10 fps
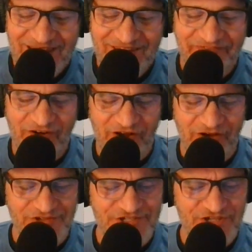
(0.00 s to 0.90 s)
The
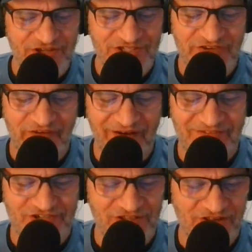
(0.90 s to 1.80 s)
fairgoers took the
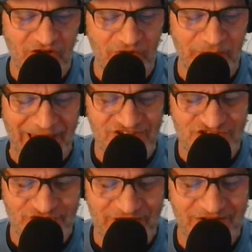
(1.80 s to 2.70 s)
survivor to the local
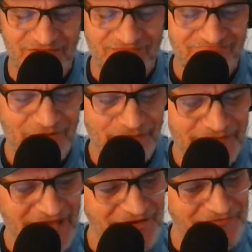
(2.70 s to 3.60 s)
magistrate, whom
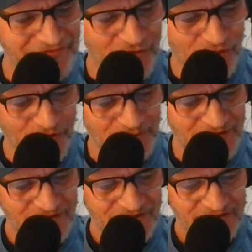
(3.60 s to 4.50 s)
they
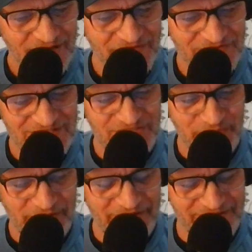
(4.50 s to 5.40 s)
informed of this
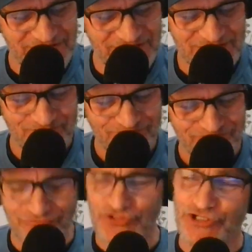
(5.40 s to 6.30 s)
experience.
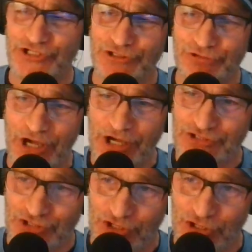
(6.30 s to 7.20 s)
Indeed, yes,
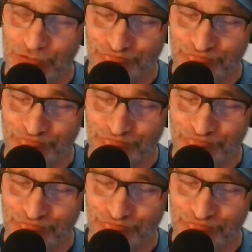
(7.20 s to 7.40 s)
sir.